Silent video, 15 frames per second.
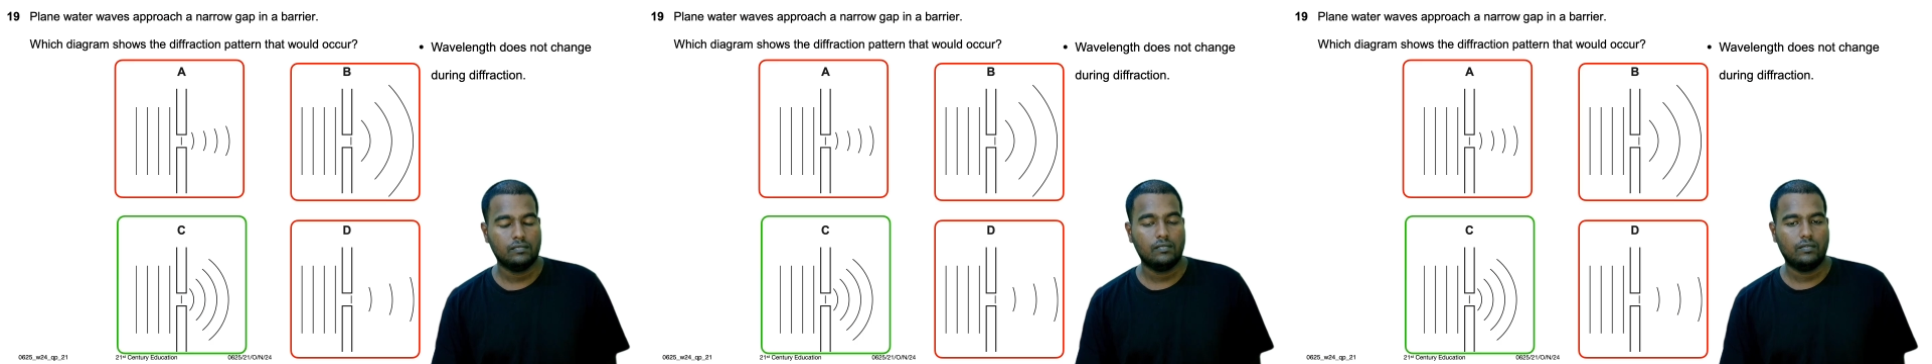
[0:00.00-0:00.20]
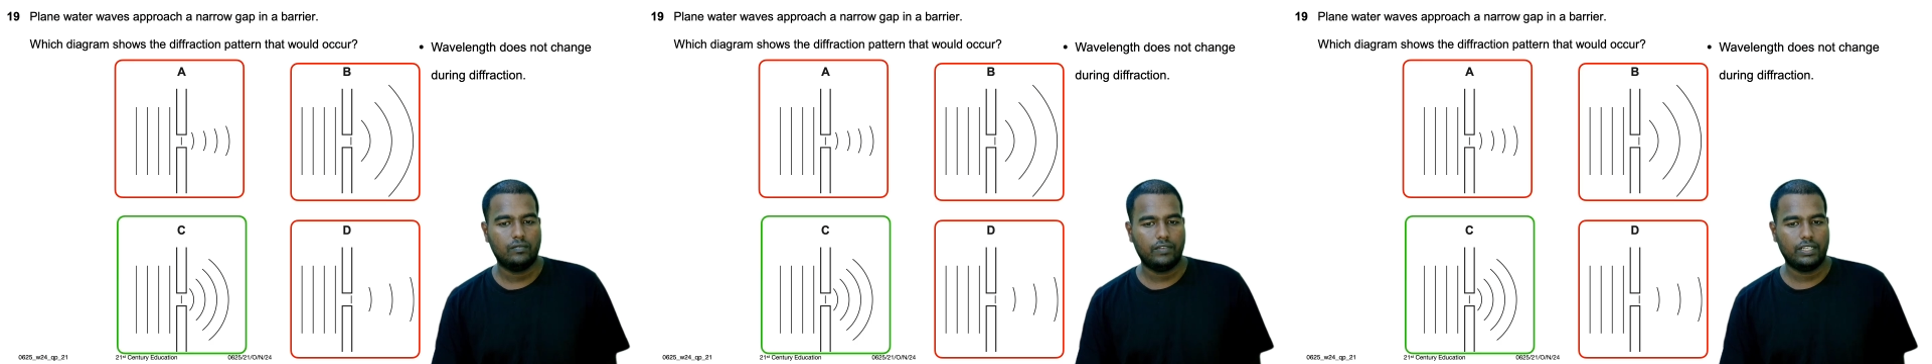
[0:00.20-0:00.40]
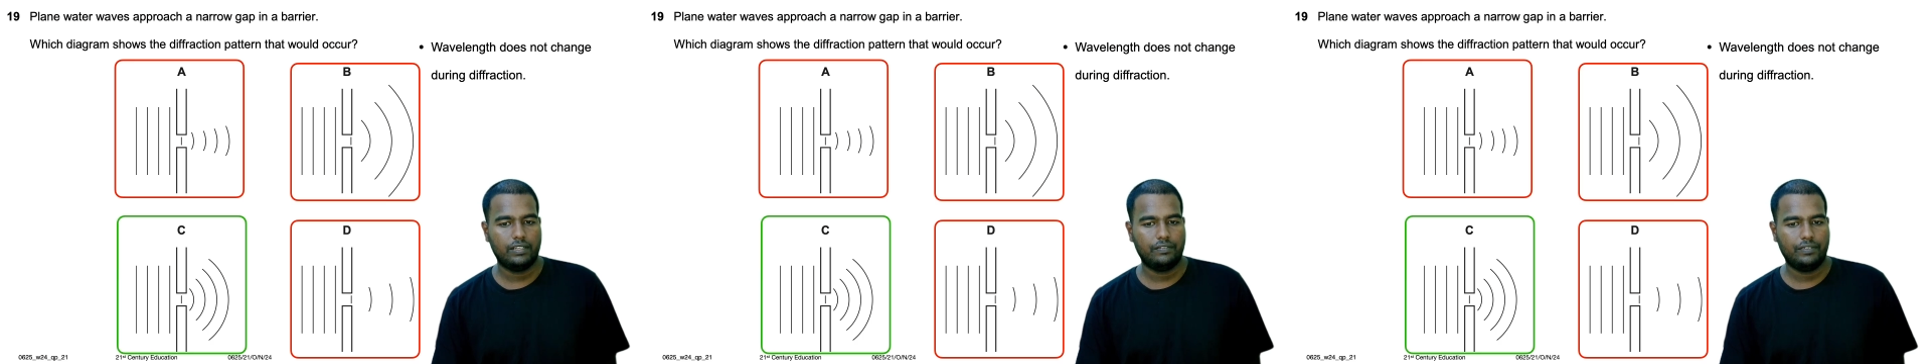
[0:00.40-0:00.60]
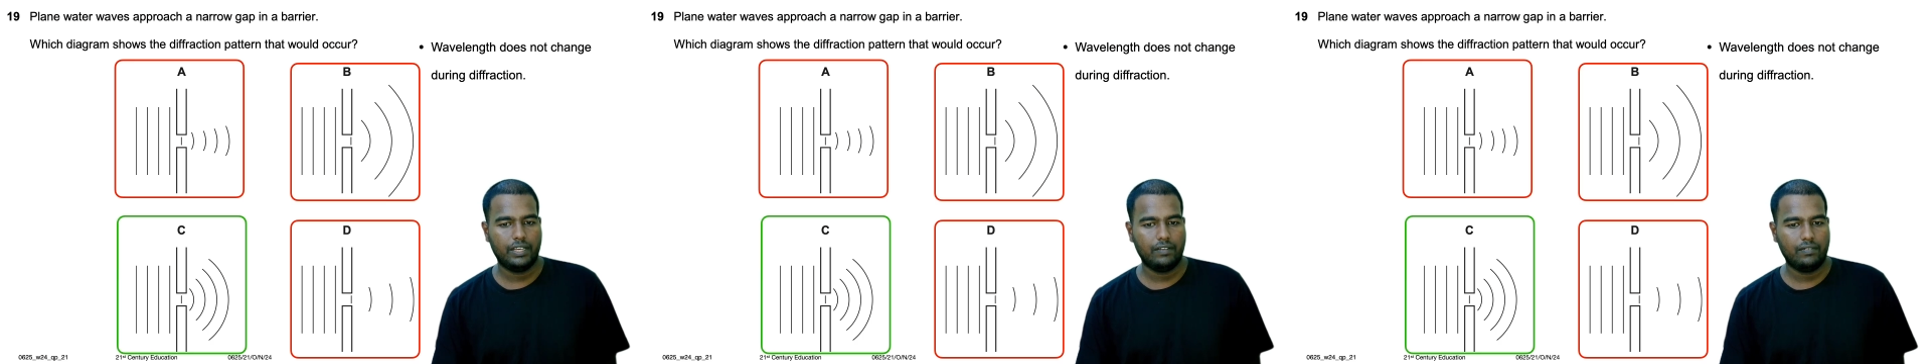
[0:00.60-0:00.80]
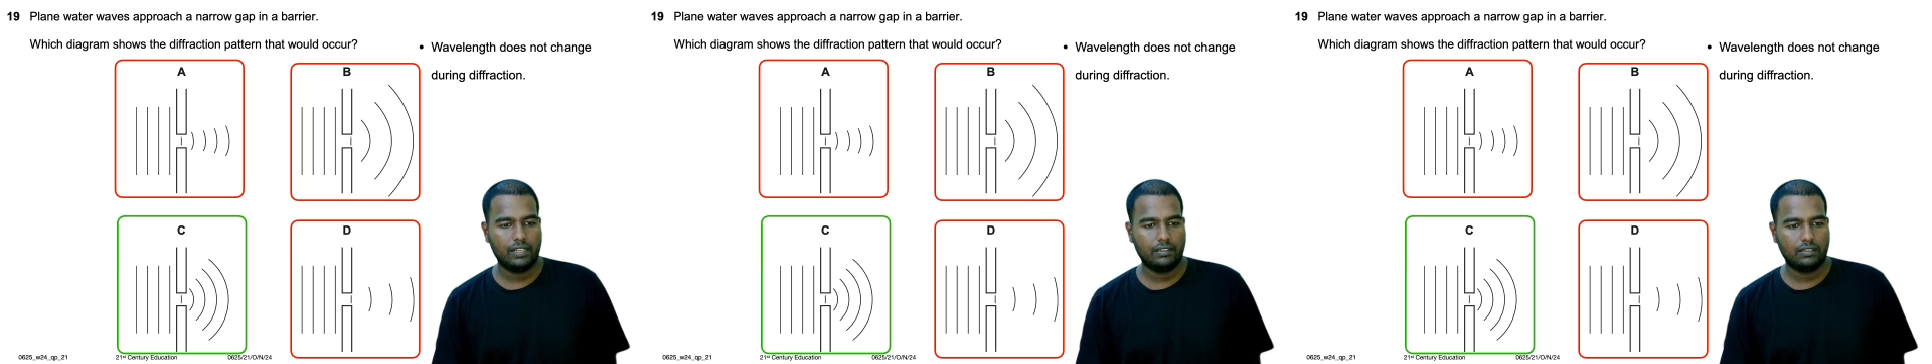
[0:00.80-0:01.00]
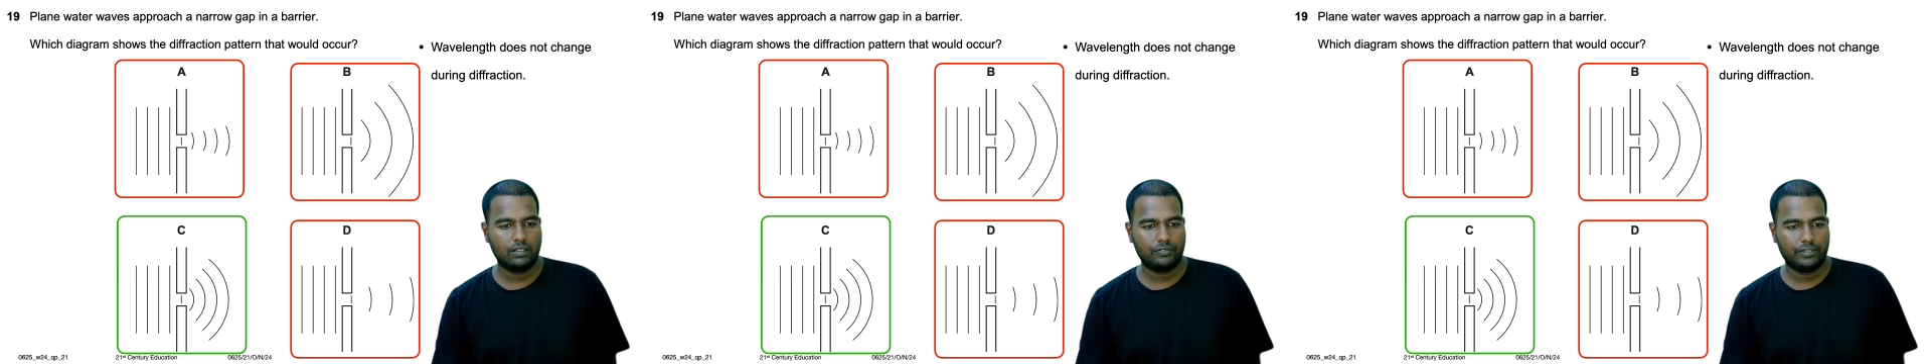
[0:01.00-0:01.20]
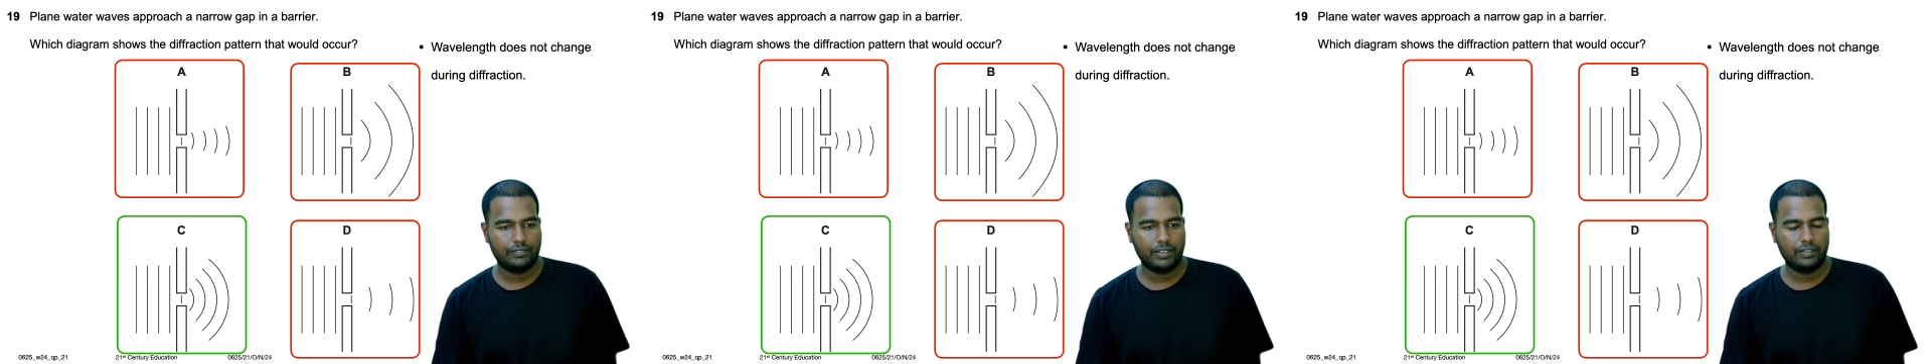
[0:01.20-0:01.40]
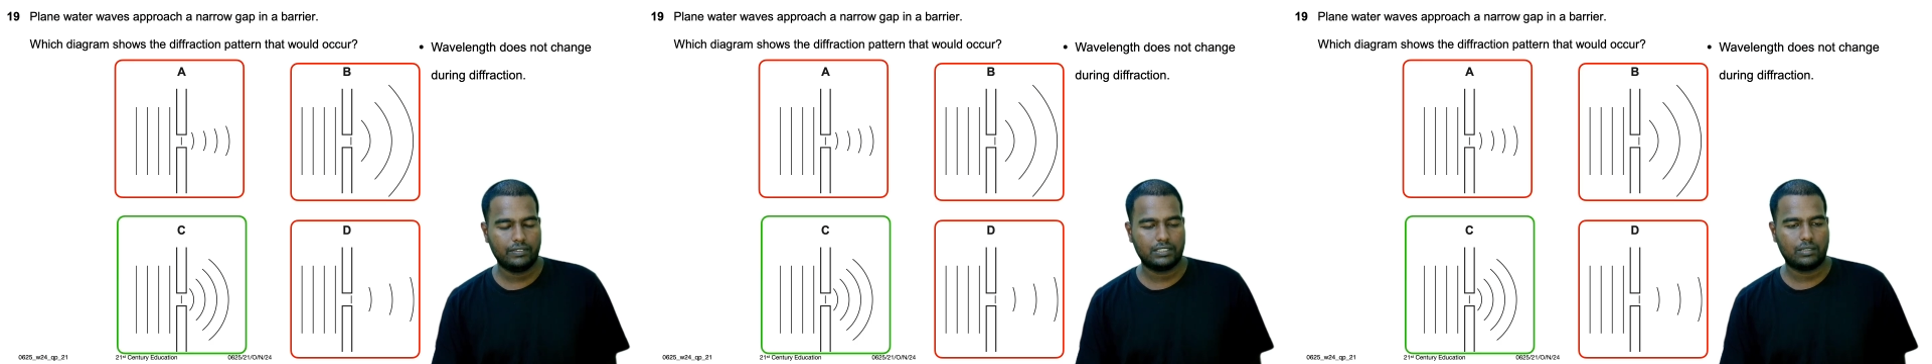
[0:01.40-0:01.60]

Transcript: When the wavelength of the wave is